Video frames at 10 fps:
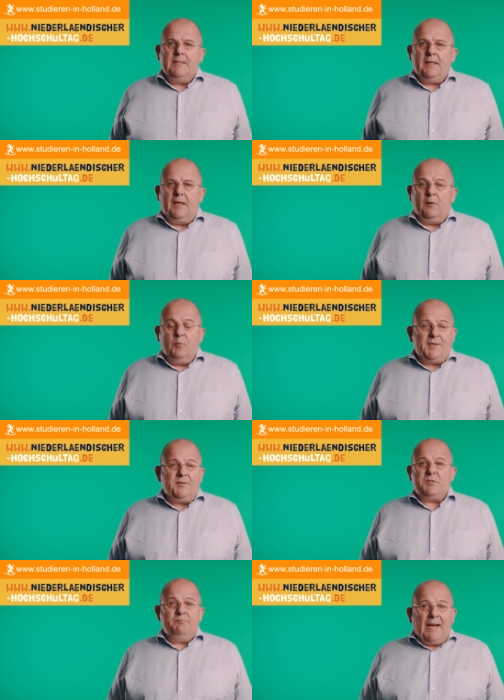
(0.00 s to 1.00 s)
Uh, whether
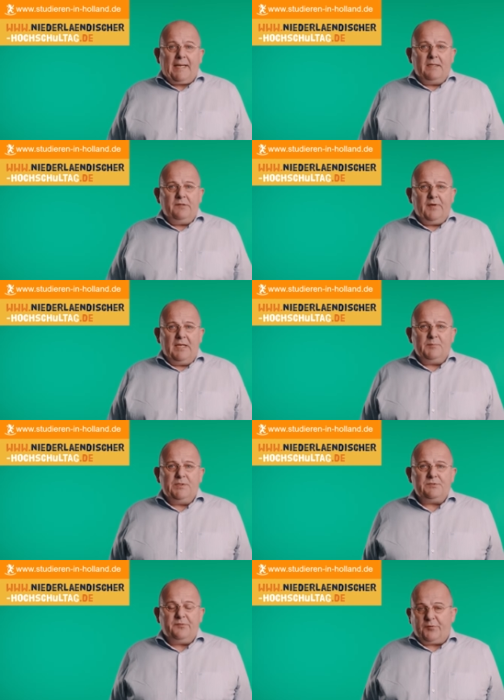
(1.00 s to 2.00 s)
it's back-end
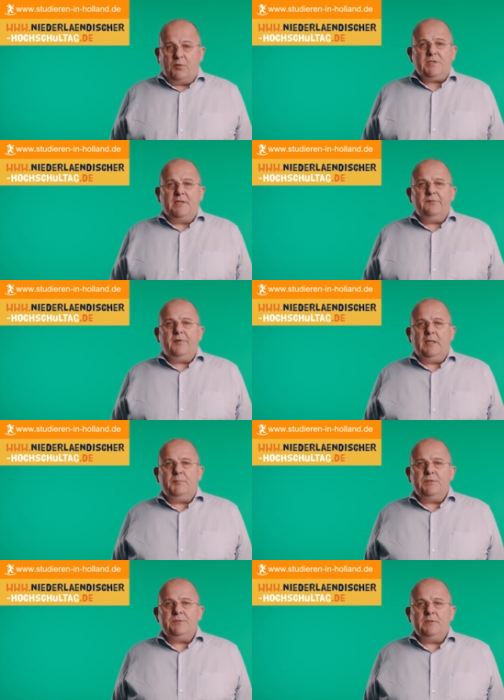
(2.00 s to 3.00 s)
development, front-end
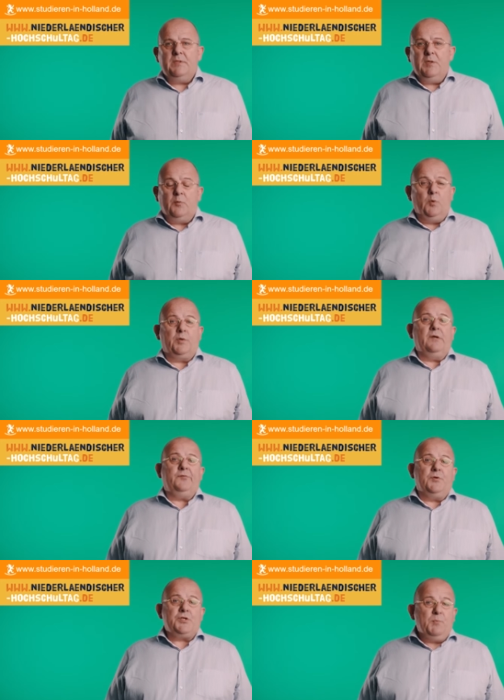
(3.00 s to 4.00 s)
development, working
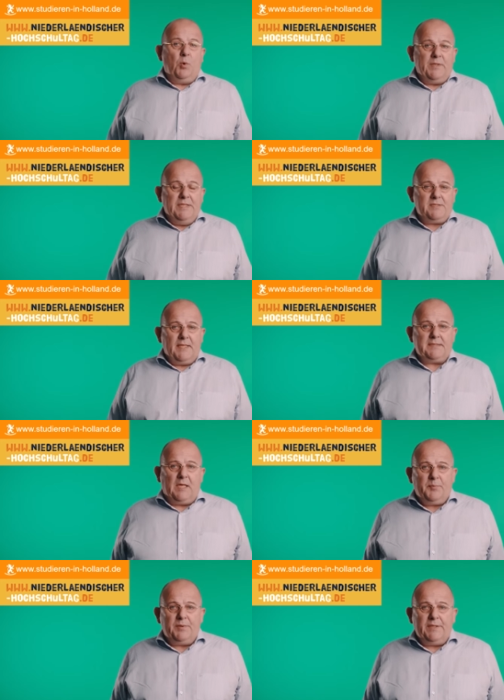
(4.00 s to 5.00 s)
for a small internet
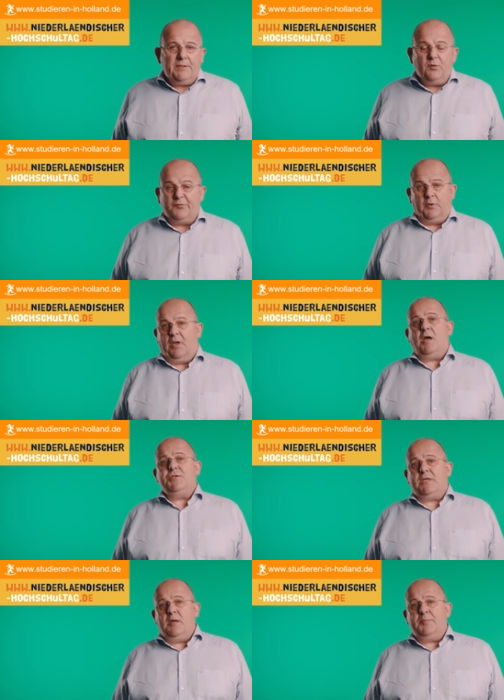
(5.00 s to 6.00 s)
company or for
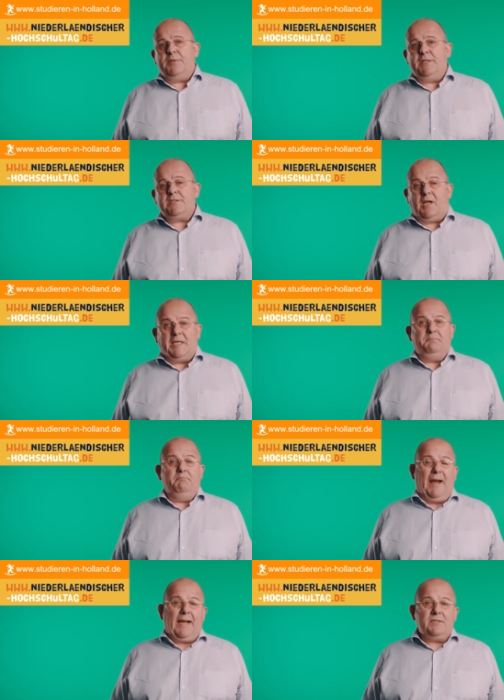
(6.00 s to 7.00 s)
larger companies like
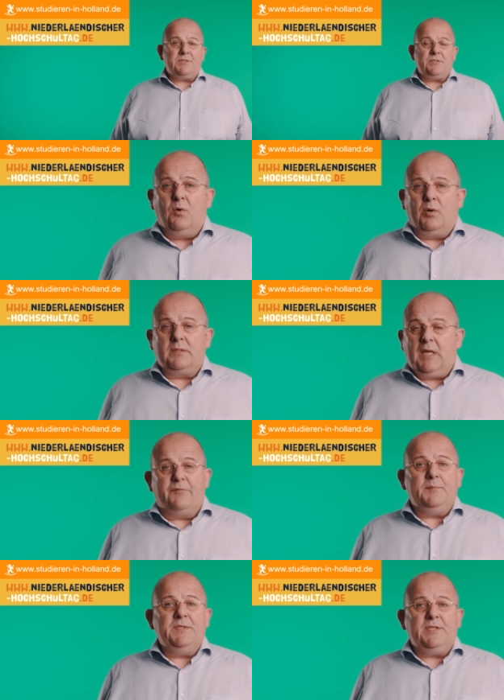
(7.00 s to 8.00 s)
banks or
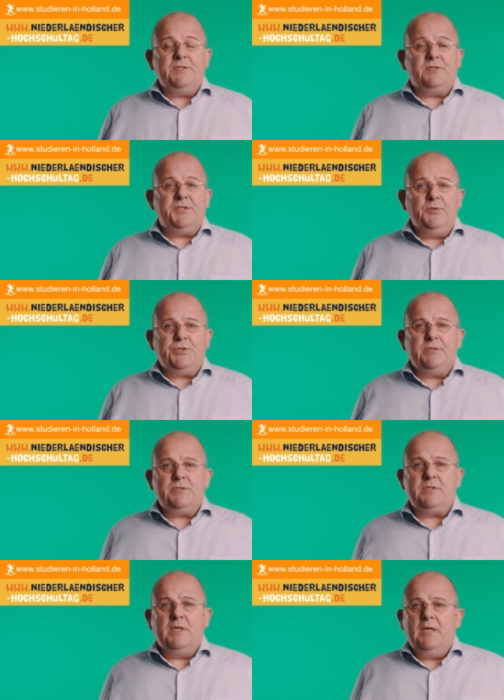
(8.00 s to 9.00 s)
government institutions,